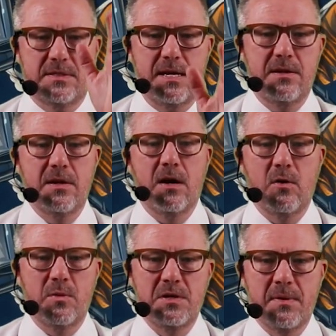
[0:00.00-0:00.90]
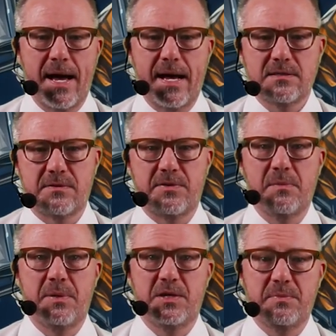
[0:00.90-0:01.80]
say no when you ask
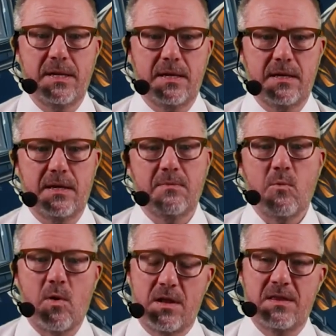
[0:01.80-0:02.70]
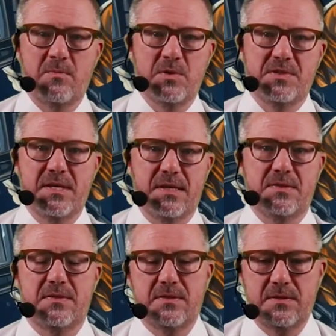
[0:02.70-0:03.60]
for a pitch meeting. And one of them was
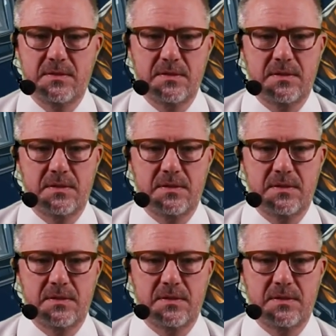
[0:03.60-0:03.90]
this.